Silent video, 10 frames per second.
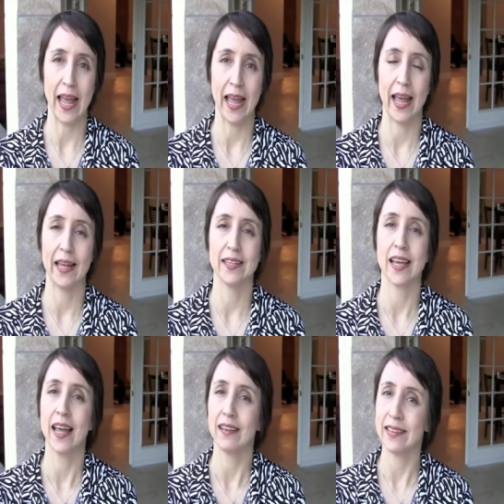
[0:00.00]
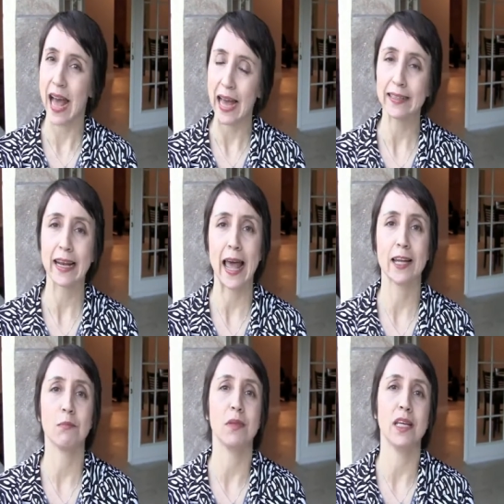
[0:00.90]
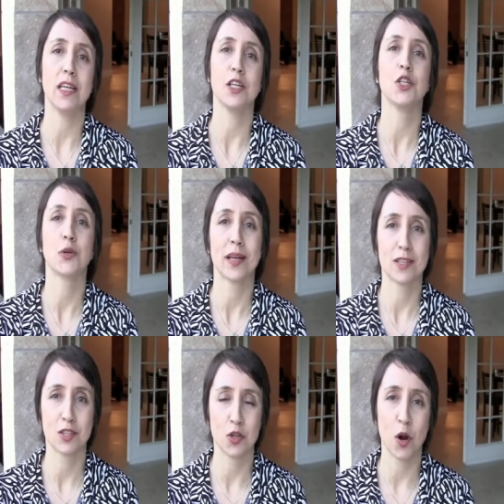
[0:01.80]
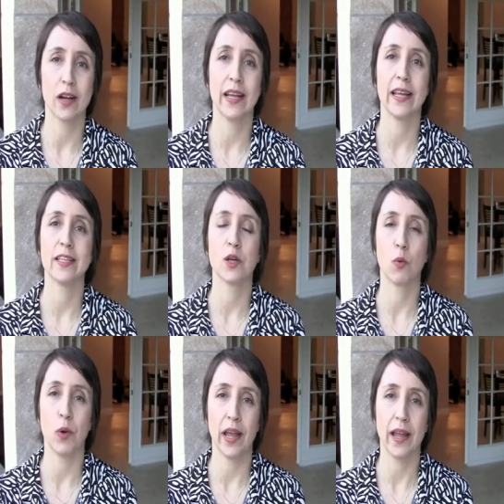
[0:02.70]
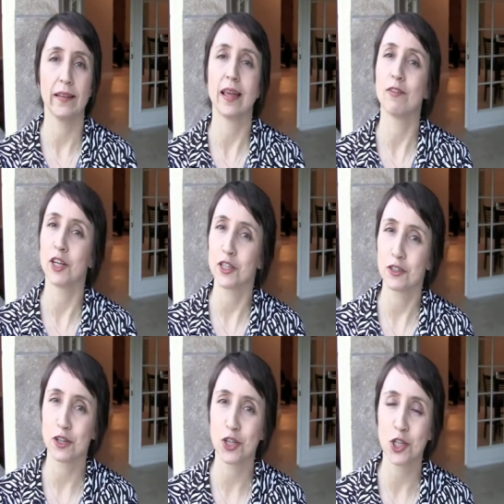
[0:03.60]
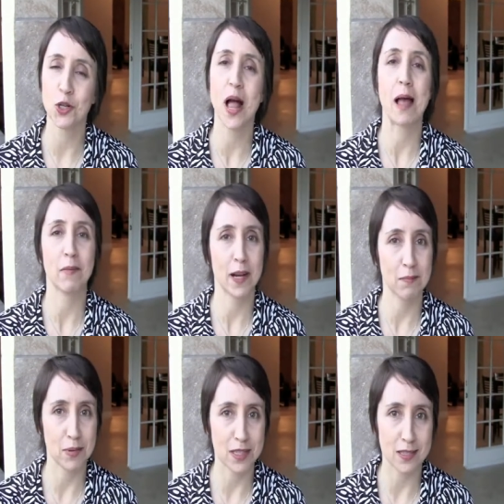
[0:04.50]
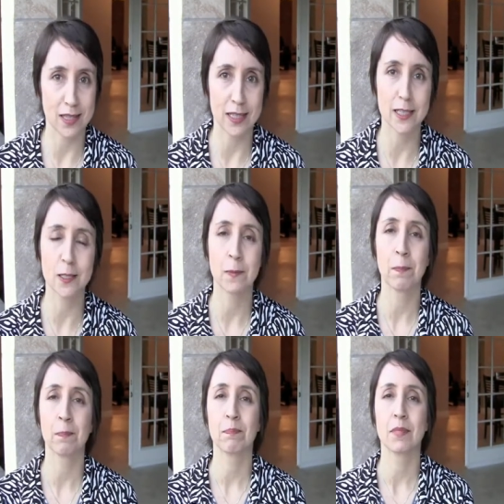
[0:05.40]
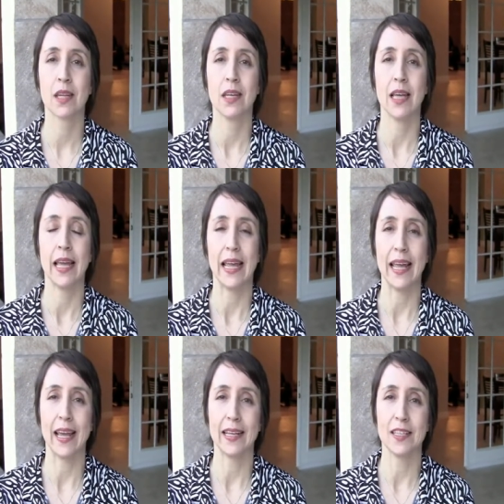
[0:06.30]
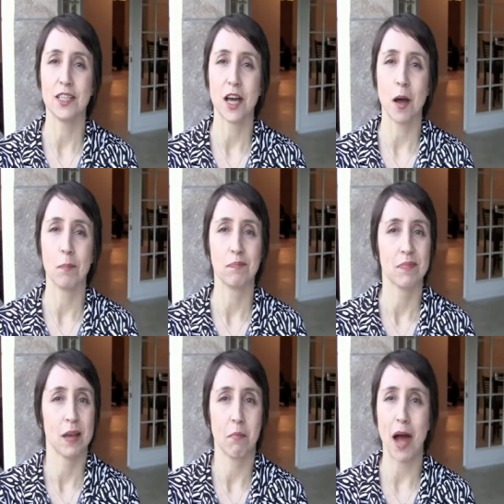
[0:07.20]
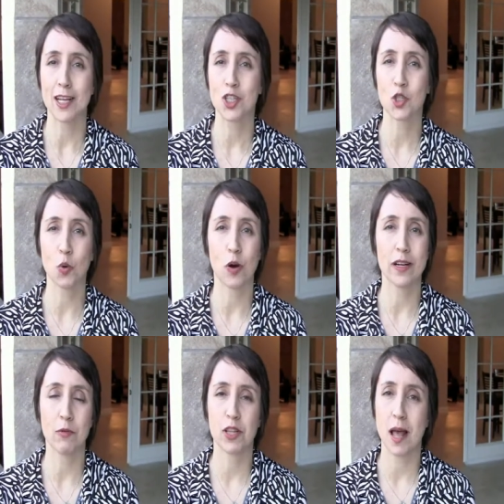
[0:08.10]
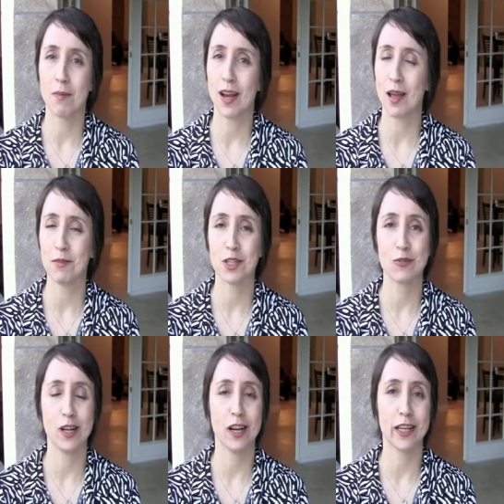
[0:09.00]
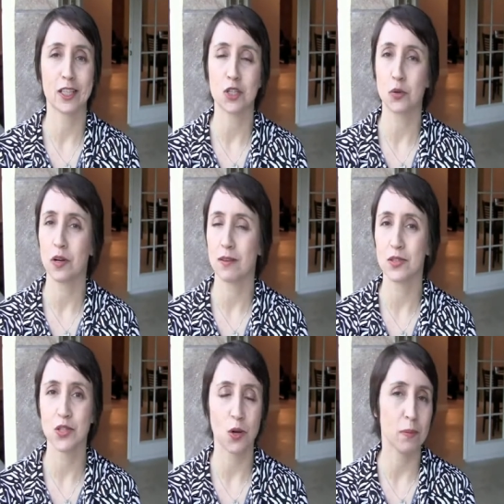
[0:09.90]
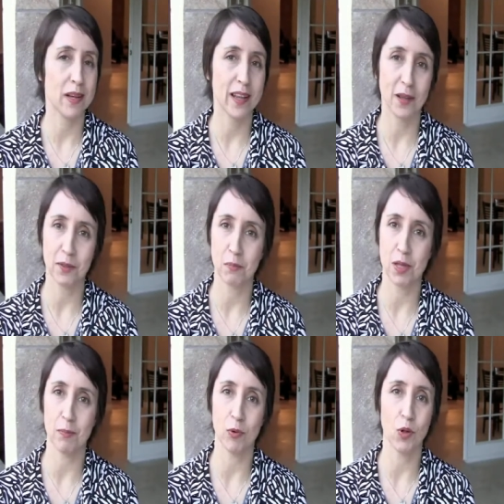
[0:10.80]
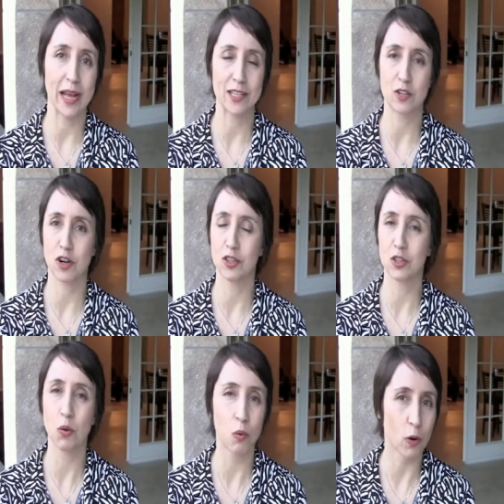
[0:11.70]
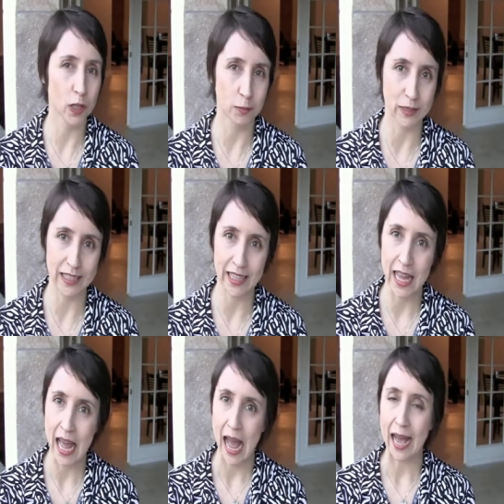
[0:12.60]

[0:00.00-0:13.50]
And that led me to get started with a very traditional MLM business. And um, my story with MLM is really like the story of so many other people. I struggled horribly.